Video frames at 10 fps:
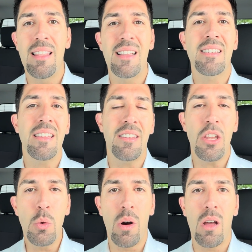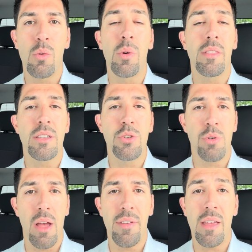Let's continue on with this
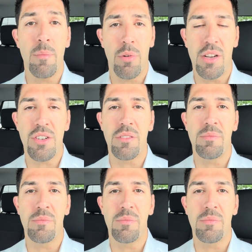driving impression.